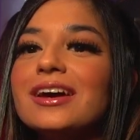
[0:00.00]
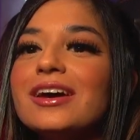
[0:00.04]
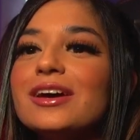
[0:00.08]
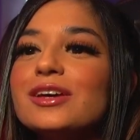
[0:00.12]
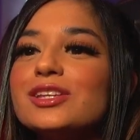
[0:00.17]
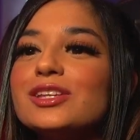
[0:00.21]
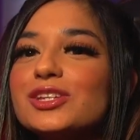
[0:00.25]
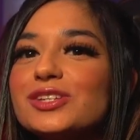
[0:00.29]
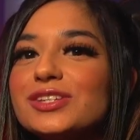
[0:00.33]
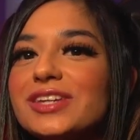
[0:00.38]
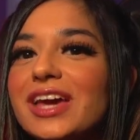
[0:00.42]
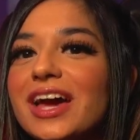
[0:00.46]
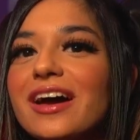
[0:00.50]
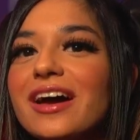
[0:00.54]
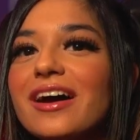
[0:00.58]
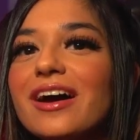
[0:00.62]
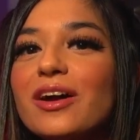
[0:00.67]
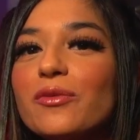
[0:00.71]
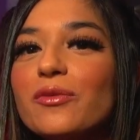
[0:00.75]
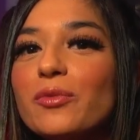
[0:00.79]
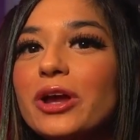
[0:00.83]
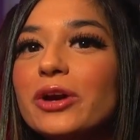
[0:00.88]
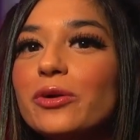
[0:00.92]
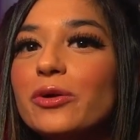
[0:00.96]
So yeah, I
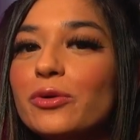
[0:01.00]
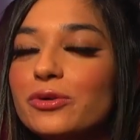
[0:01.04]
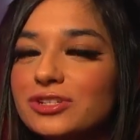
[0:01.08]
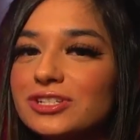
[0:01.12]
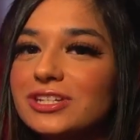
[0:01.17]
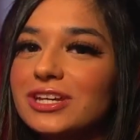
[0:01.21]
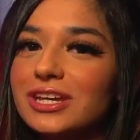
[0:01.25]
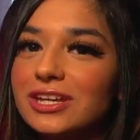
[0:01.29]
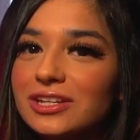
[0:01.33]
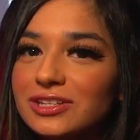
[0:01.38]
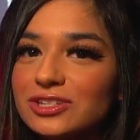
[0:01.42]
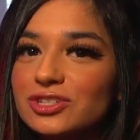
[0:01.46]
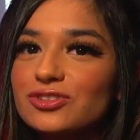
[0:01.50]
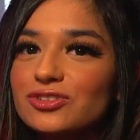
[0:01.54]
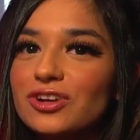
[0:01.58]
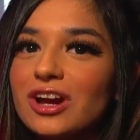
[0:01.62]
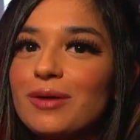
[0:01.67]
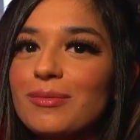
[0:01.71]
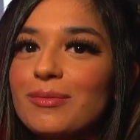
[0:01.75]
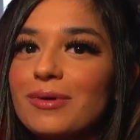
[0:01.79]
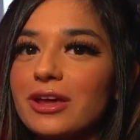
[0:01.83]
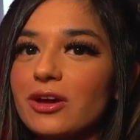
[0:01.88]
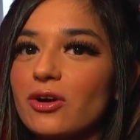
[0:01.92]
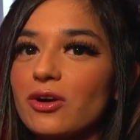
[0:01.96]
went onto
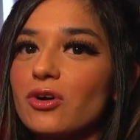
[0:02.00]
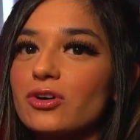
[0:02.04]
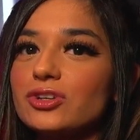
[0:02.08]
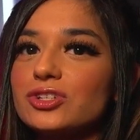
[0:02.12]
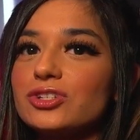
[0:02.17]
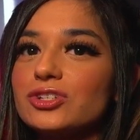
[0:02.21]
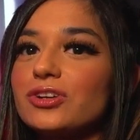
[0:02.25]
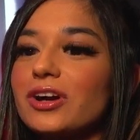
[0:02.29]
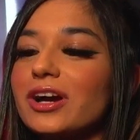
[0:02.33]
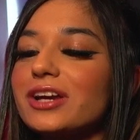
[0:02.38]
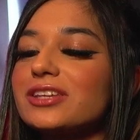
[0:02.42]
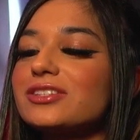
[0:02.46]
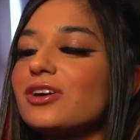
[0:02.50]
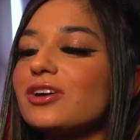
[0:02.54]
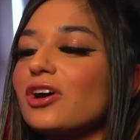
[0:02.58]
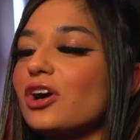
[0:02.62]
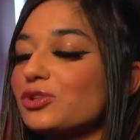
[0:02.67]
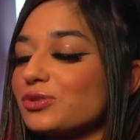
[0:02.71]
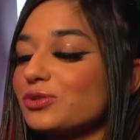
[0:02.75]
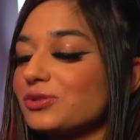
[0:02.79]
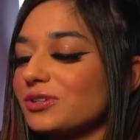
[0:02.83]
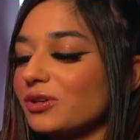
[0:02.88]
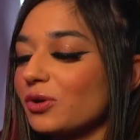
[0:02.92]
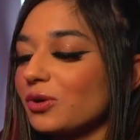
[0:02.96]
Instagram and I asked you guys to ask
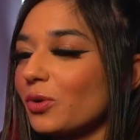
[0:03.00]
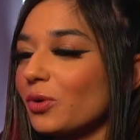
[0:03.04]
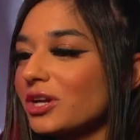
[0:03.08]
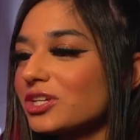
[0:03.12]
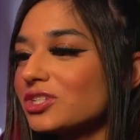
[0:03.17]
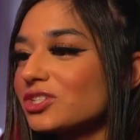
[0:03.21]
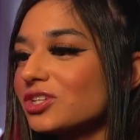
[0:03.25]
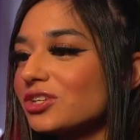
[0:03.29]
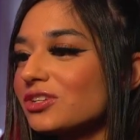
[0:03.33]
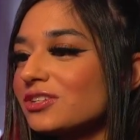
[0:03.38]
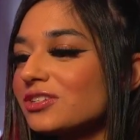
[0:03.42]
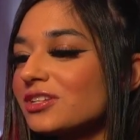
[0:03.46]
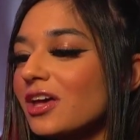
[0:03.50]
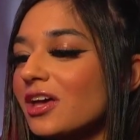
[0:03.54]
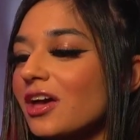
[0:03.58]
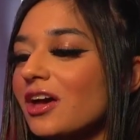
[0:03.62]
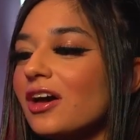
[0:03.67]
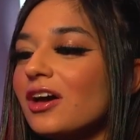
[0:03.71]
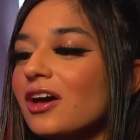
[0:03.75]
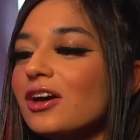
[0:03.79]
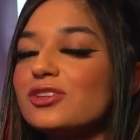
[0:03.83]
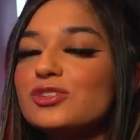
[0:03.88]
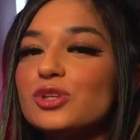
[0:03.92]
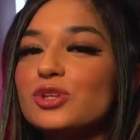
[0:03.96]
me some questions,
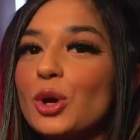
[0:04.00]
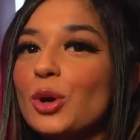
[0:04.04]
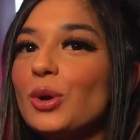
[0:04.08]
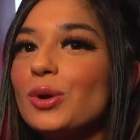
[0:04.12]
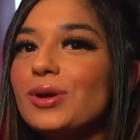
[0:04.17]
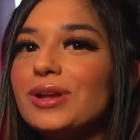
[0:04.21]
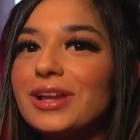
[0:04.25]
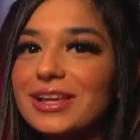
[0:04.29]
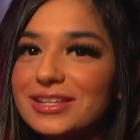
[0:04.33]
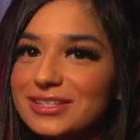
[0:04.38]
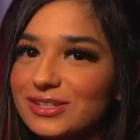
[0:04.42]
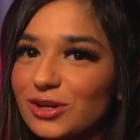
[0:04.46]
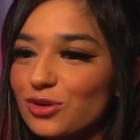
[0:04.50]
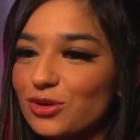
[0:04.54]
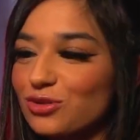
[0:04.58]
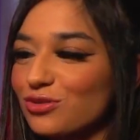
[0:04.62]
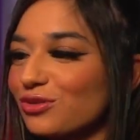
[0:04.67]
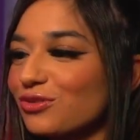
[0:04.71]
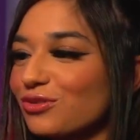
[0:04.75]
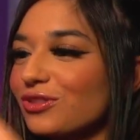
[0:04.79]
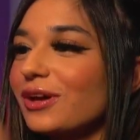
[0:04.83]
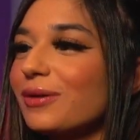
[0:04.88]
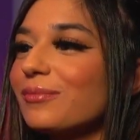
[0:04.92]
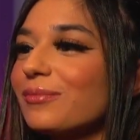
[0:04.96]
so let's go
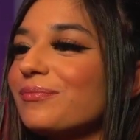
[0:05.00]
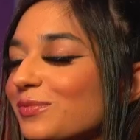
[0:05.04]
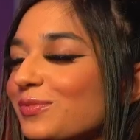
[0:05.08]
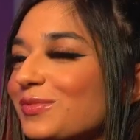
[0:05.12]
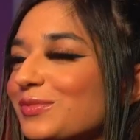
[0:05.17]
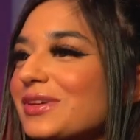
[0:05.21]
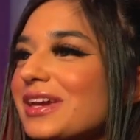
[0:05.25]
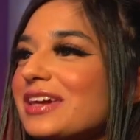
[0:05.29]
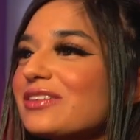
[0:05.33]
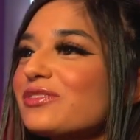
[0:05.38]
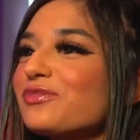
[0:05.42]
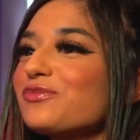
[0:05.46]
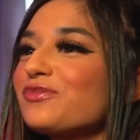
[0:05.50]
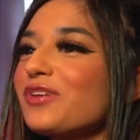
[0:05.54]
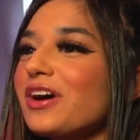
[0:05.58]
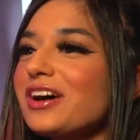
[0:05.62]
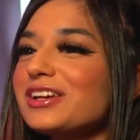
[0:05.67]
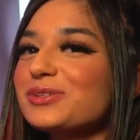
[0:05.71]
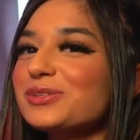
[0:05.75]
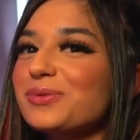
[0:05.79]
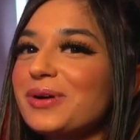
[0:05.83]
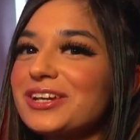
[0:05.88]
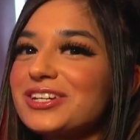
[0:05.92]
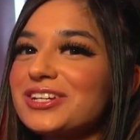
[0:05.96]
through them. Okay, the
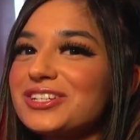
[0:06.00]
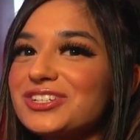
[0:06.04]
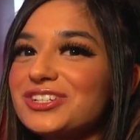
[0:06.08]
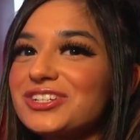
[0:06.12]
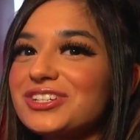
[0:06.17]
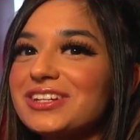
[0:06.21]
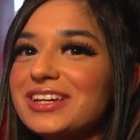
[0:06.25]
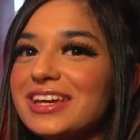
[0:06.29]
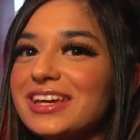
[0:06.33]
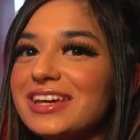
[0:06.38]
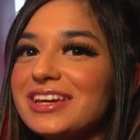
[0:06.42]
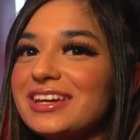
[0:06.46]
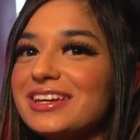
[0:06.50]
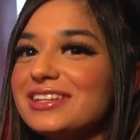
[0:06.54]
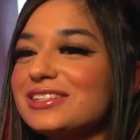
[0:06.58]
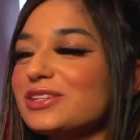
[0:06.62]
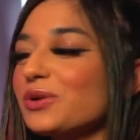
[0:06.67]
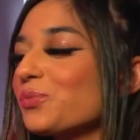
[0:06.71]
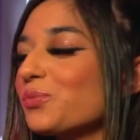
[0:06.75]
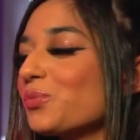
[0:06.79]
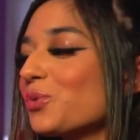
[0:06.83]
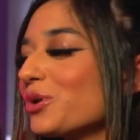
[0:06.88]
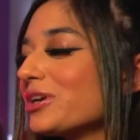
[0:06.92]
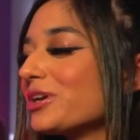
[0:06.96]
first question is,
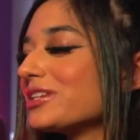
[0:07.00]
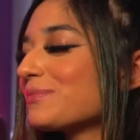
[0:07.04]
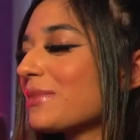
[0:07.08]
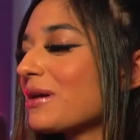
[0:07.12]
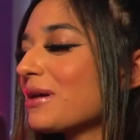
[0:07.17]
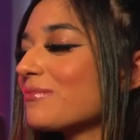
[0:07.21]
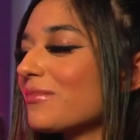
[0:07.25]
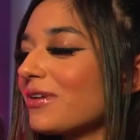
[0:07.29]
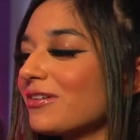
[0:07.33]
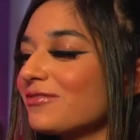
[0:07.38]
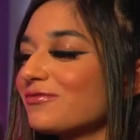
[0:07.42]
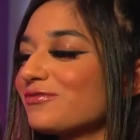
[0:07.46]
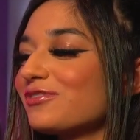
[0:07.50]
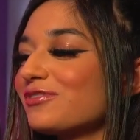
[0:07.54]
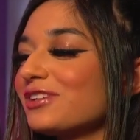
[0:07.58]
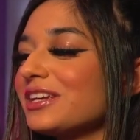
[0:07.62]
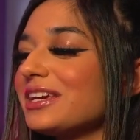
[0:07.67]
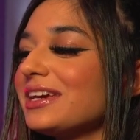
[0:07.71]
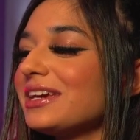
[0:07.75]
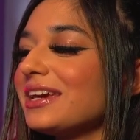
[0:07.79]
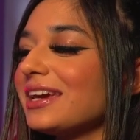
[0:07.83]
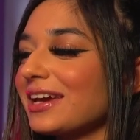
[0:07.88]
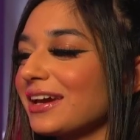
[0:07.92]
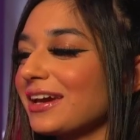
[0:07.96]
what is my
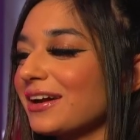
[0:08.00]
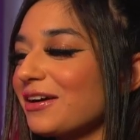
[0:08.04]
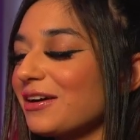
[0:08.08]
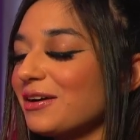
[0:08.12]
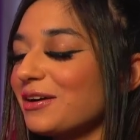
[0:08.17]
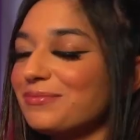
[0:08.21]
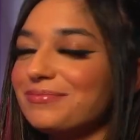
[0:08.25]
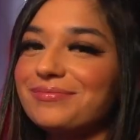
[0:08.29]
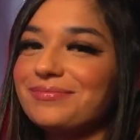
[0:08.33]
monthly income?